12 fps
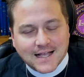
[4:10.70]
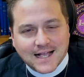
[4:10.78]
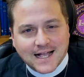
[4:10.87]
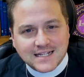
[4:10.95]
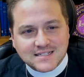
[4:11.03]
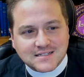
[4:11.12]

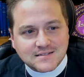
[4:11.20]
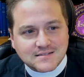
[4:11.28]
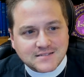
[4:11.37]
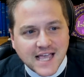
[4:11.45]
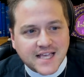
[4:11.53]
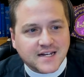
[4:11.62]
and he's
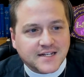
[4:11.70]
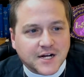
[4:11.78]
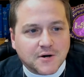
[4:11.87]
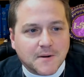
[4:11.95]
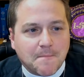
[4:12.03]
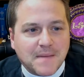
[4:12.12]
taking
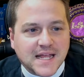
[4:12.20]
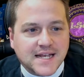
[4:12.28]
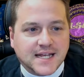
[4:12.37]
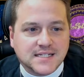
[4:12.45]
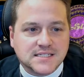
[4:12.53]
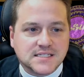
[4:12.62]
care of
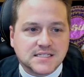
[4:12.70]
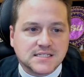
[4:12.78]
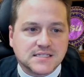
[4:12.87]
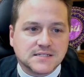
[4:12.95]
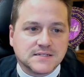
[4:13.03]
business.